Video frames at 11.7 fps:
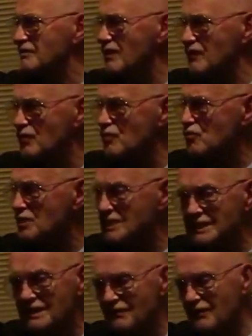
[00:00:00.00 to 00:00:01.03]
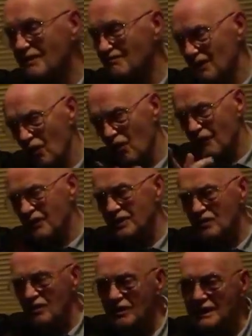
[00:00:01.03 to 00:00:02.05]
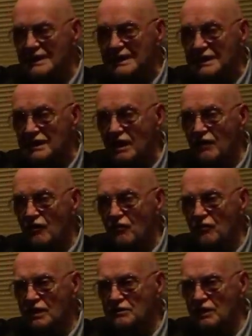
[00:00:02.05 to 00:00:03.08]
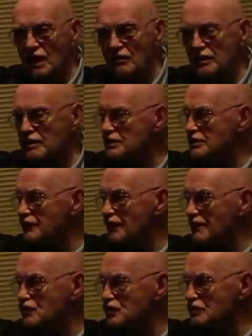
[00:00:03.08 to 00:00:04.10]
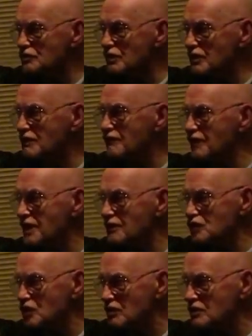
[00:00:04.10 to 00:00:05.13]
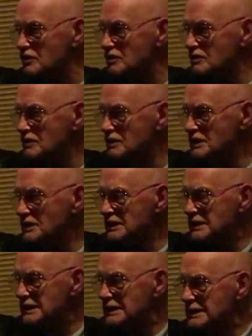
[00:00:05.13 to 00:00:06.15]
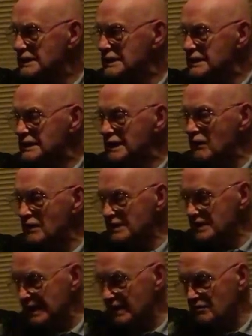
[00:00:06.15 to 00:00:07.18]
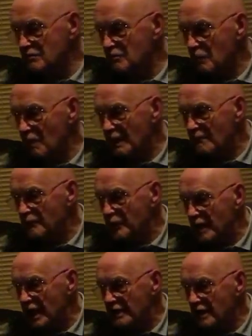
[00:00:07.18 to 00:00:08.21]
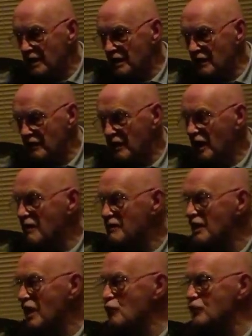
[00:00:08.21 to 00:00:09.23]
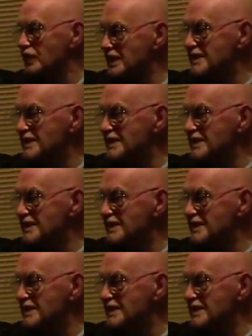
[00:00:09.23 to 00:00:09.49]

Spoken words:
the road, further along. And I thought, right, well, I'll learn these 5 songs. I learned 5 songs. I went down, and then I won the